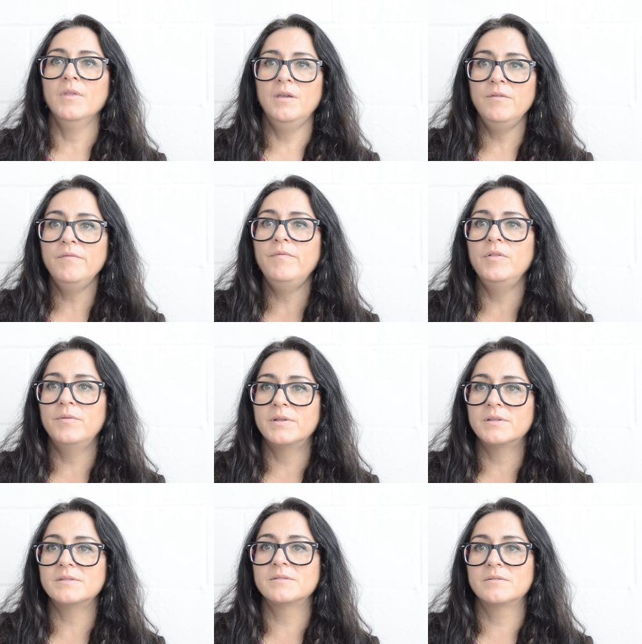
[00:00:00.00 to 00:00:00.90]

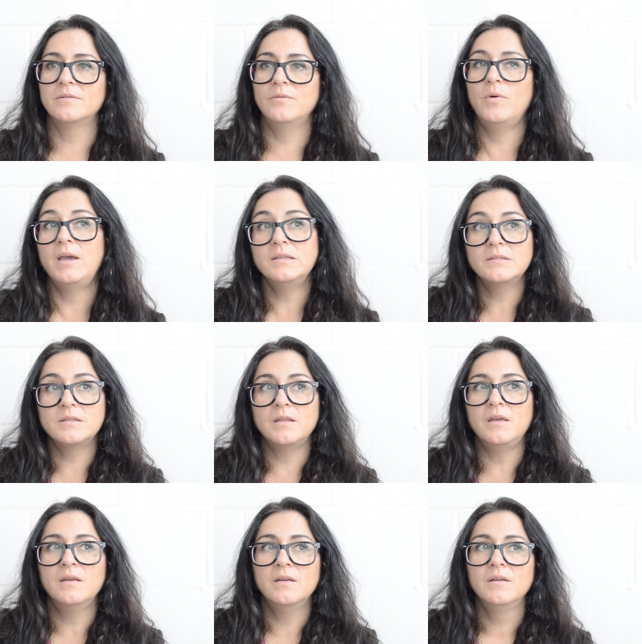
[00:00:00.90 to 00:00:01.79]
influenced
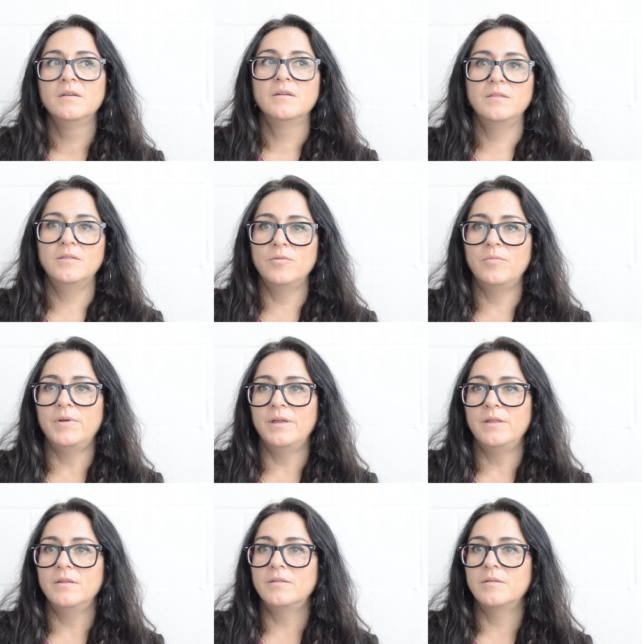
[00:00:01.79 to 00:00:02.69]
wisely the
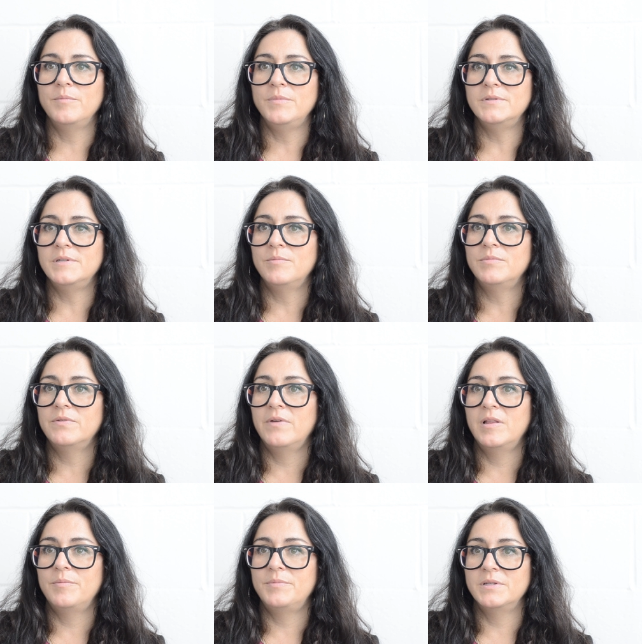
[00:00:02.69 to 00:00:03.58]
way that the museum
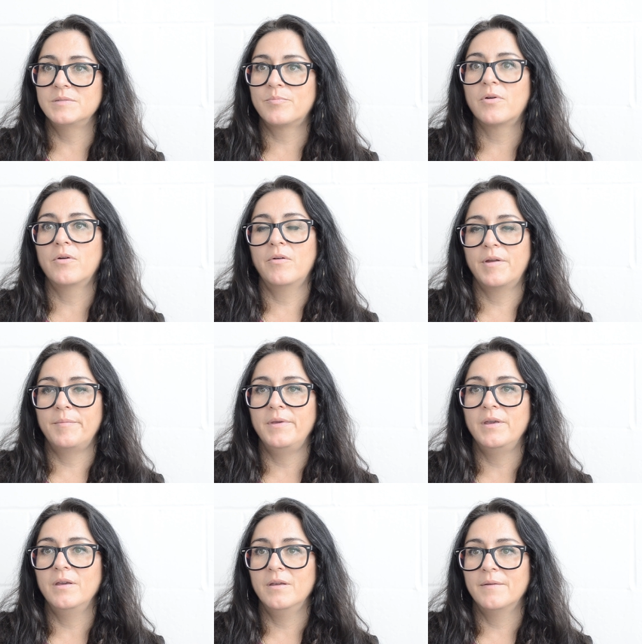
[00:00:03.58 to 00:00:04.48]
developed its
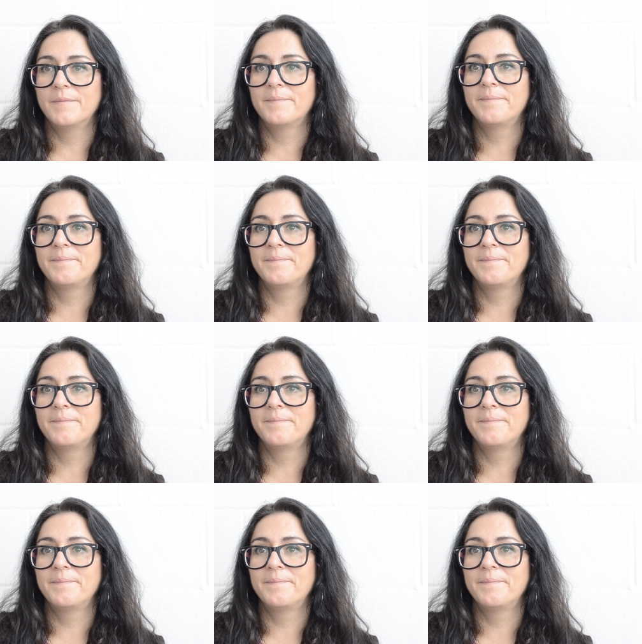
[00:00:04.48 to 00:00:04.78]
programming.